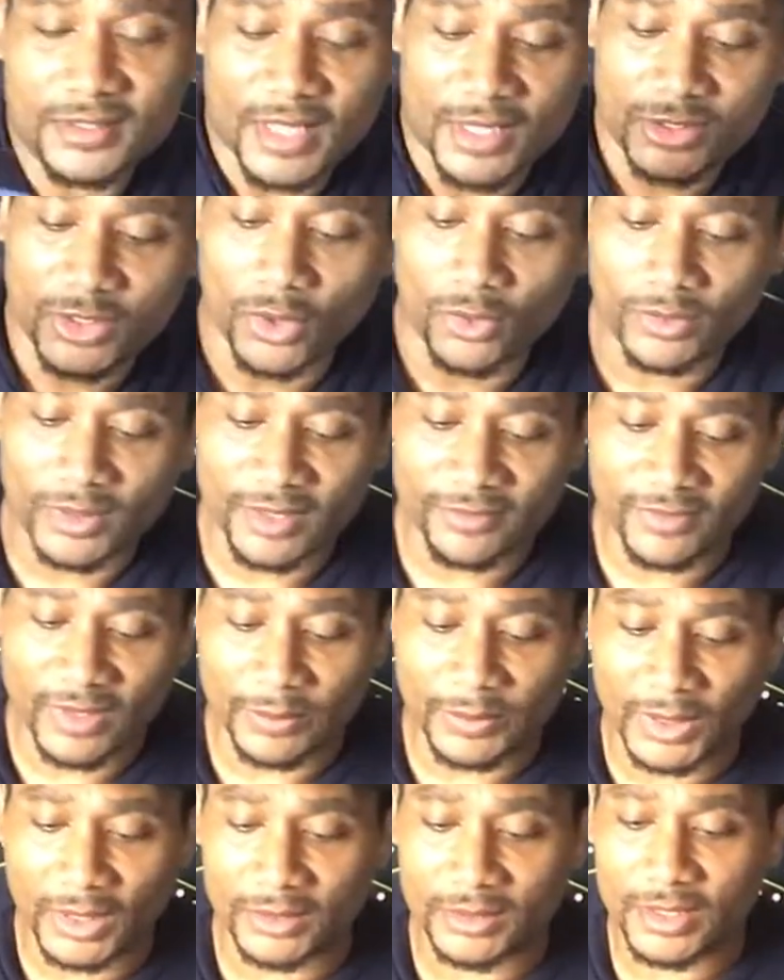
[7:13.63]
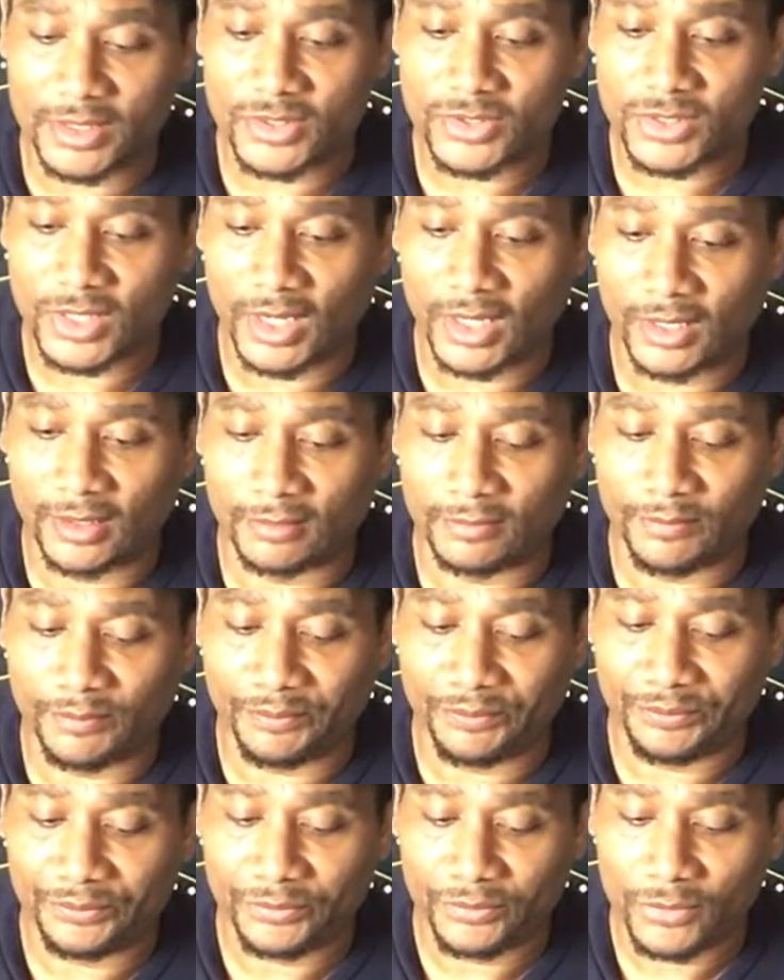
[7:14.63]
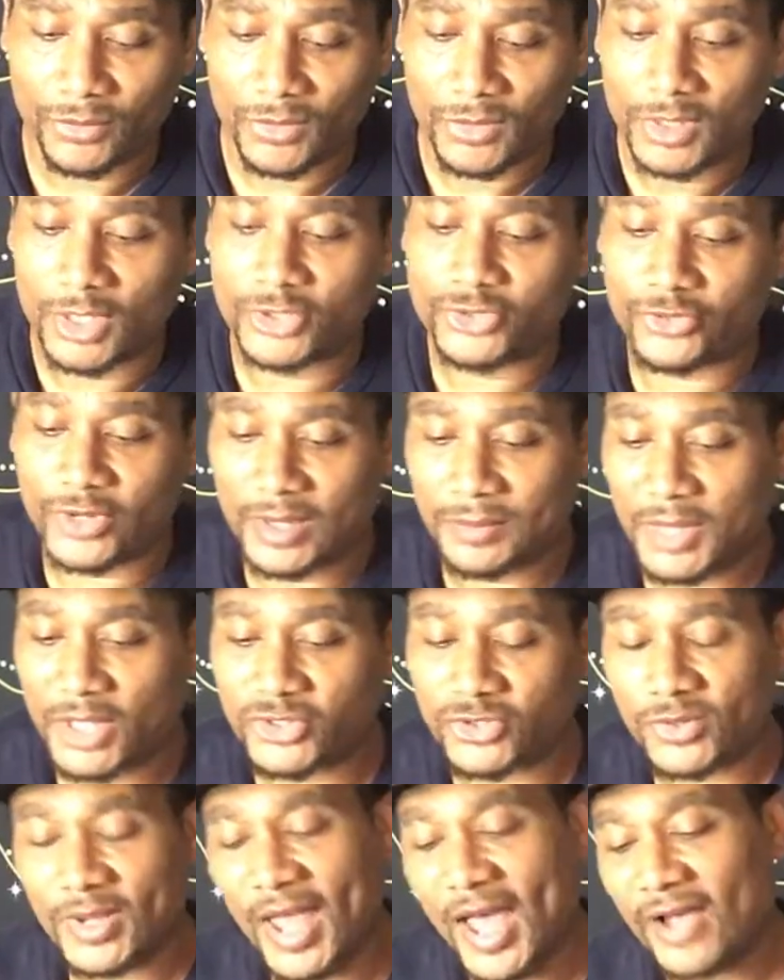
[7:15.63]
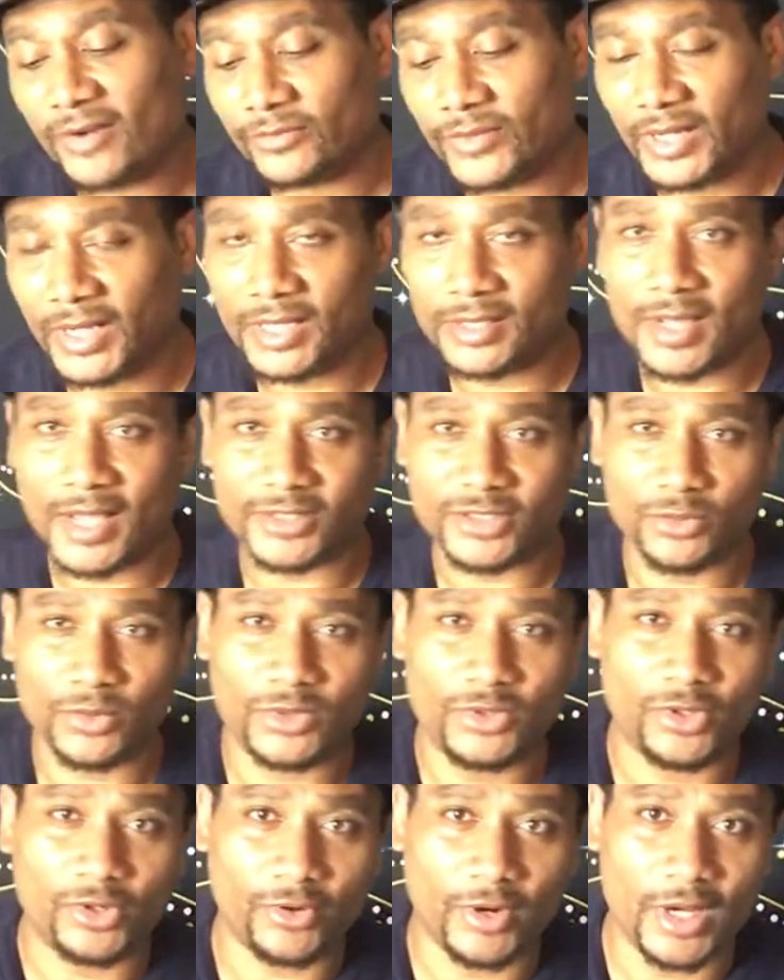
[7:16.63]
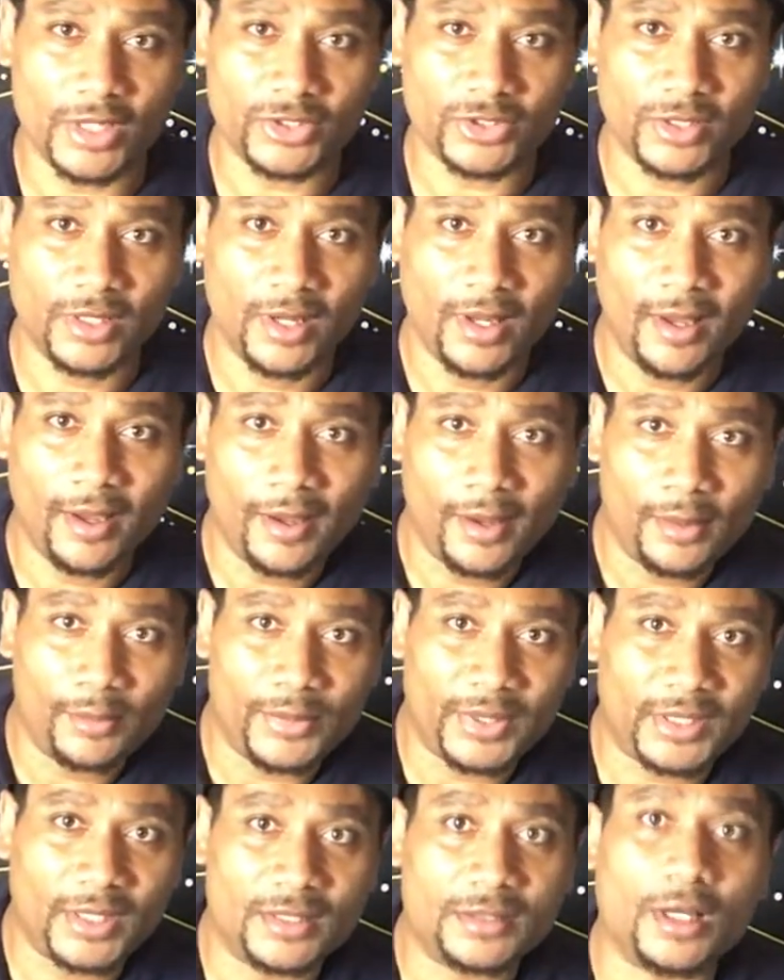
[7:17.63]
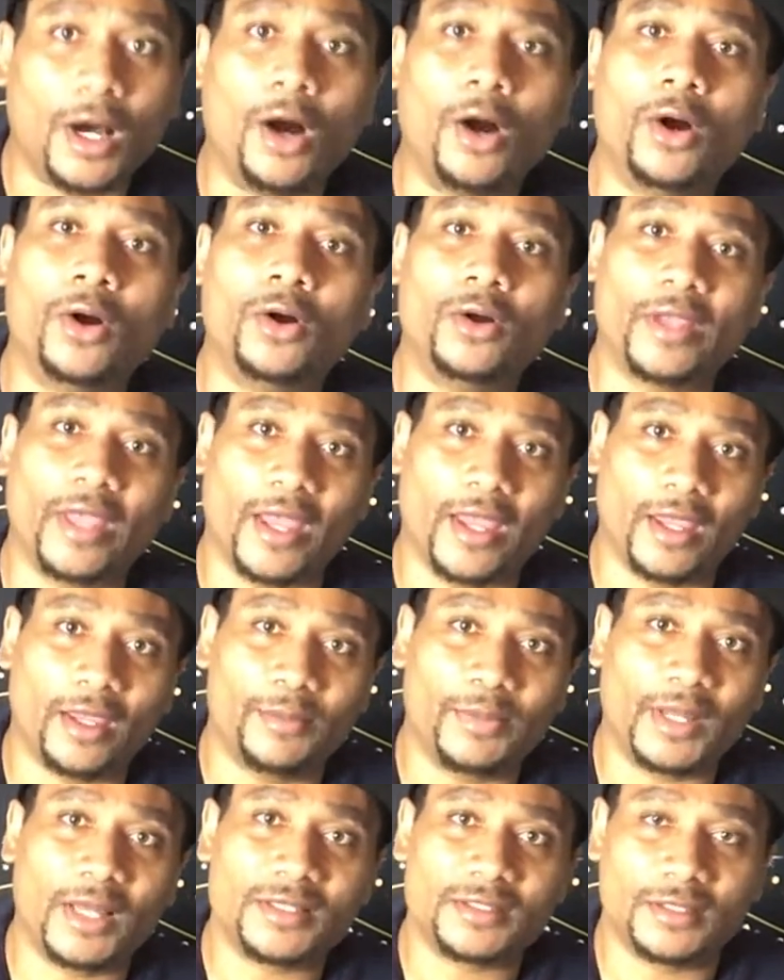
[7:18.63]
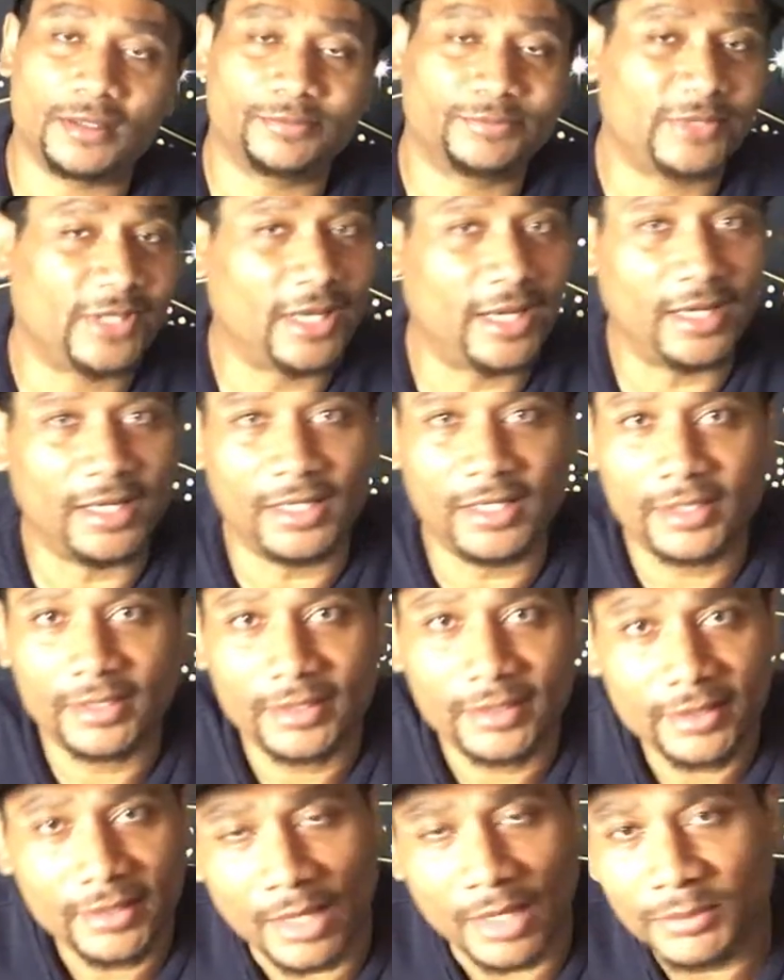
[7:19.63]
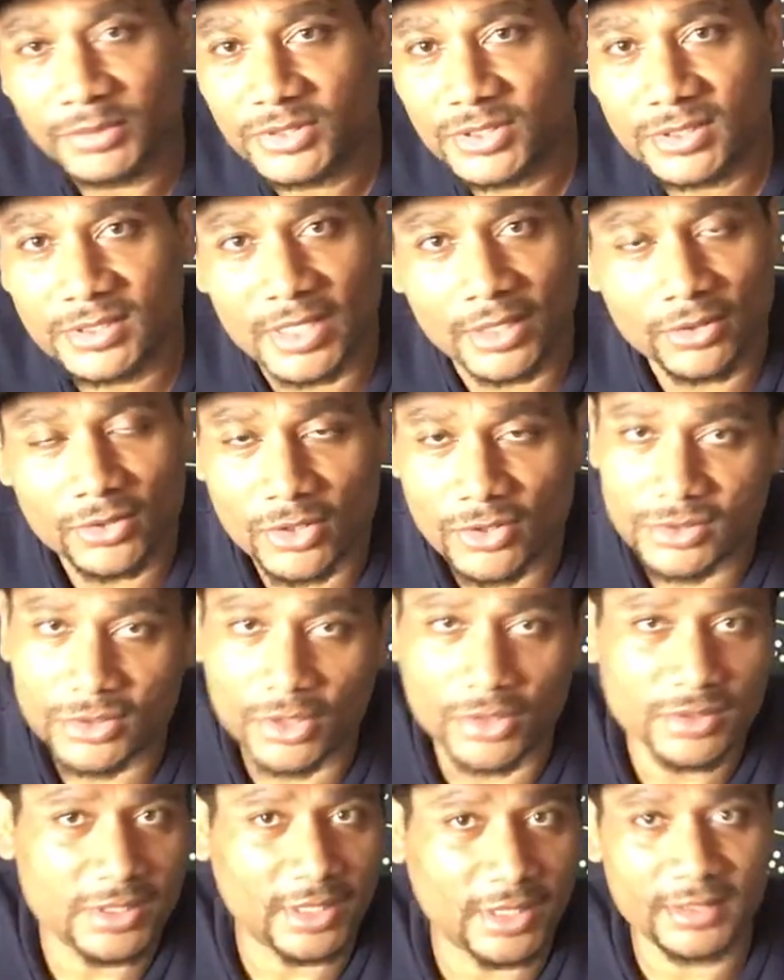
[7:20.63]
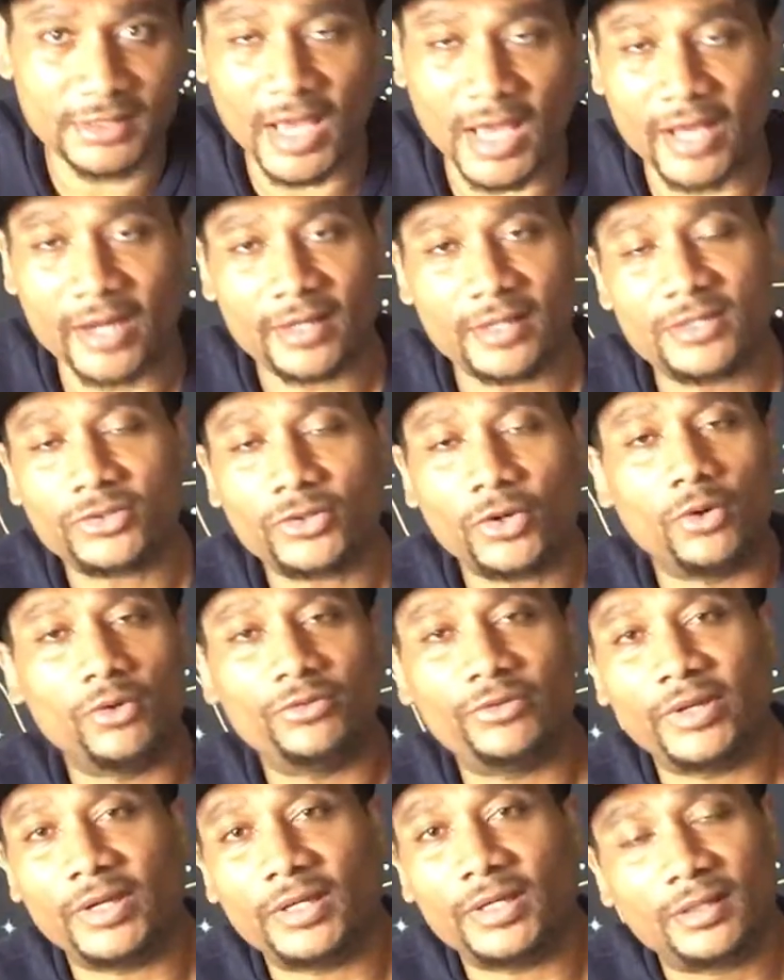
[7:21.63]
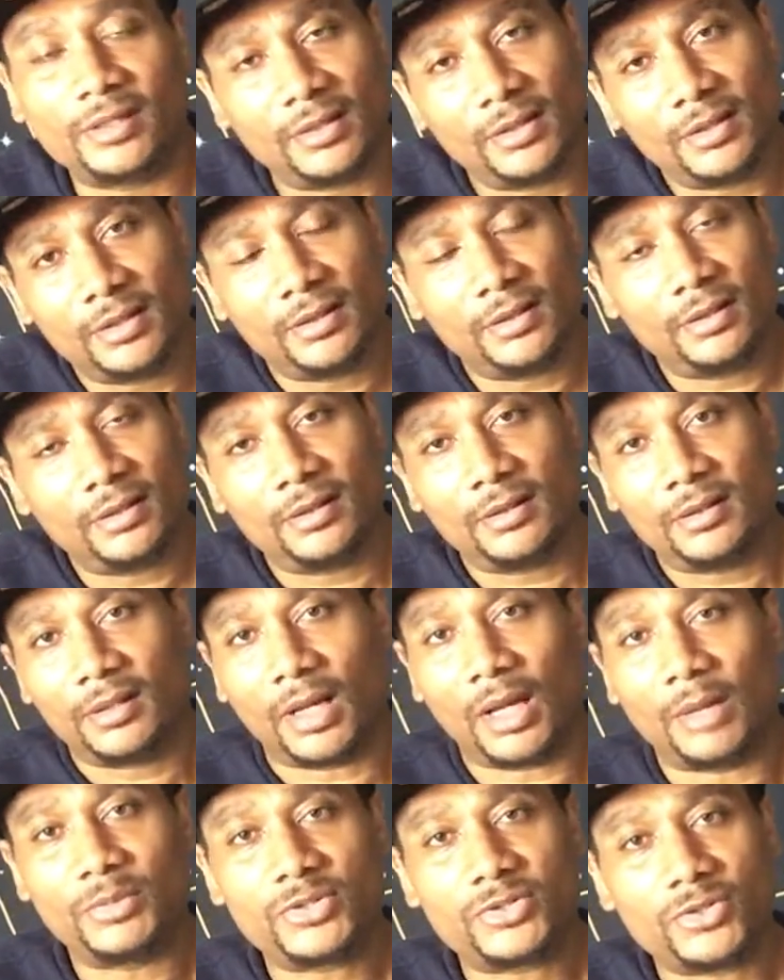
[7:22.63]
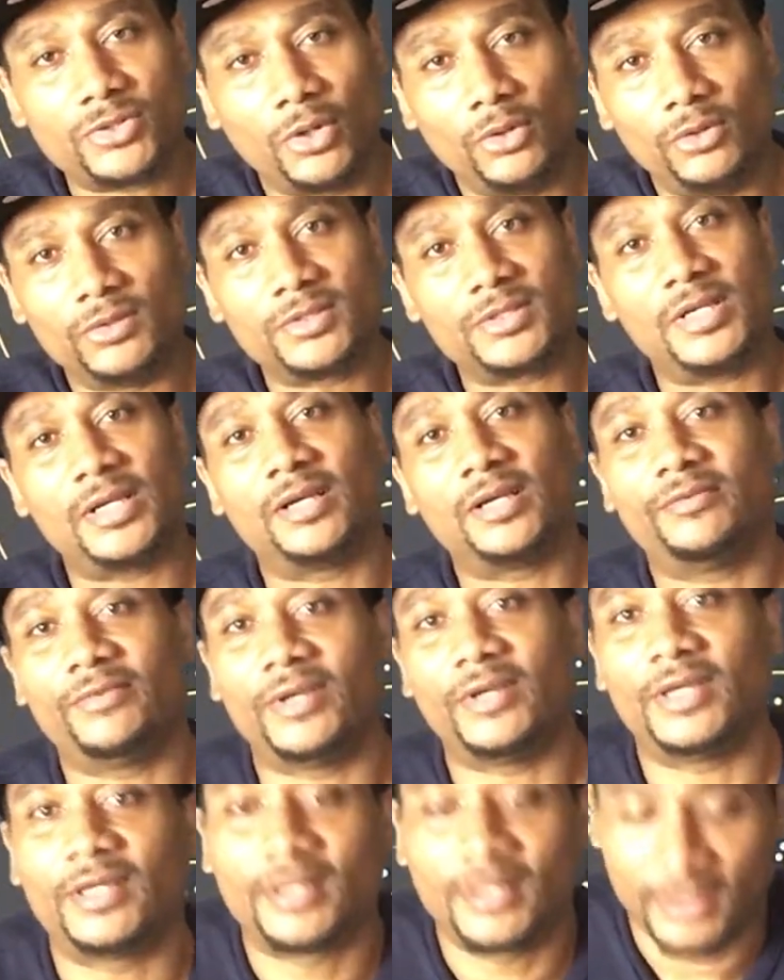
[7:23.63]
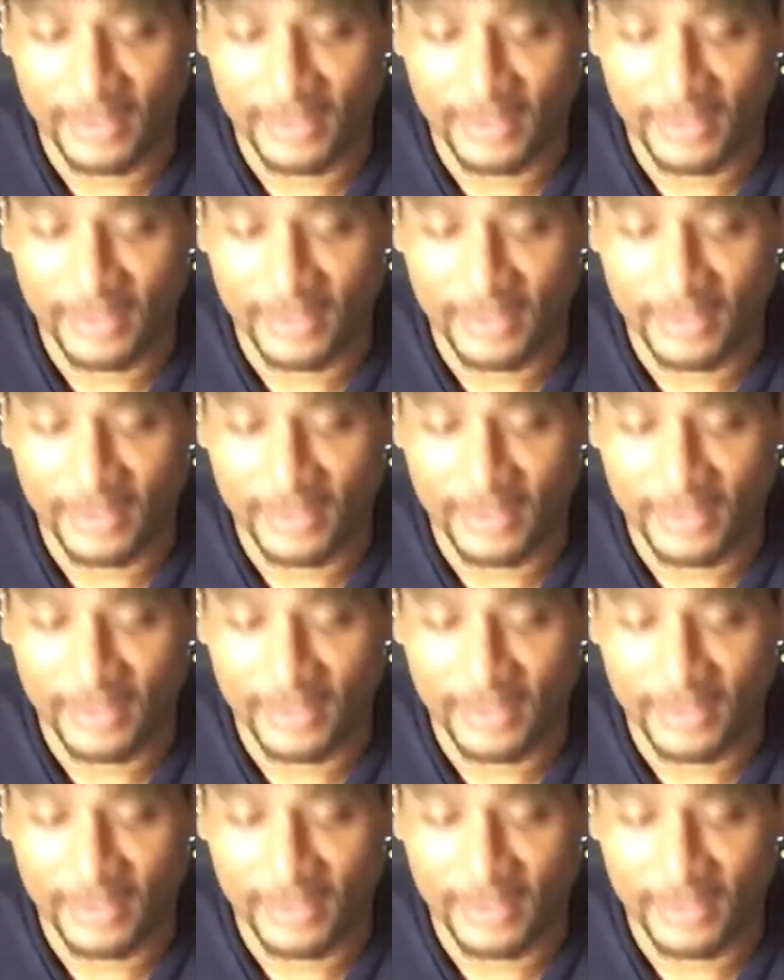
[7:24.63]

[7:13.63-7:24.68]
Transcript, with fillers: that don't give up on this um the dream that you have with connecting with your crush because oh okay because of, yeah i'm sick I'm so sick and tired of this covid i'm so sick of it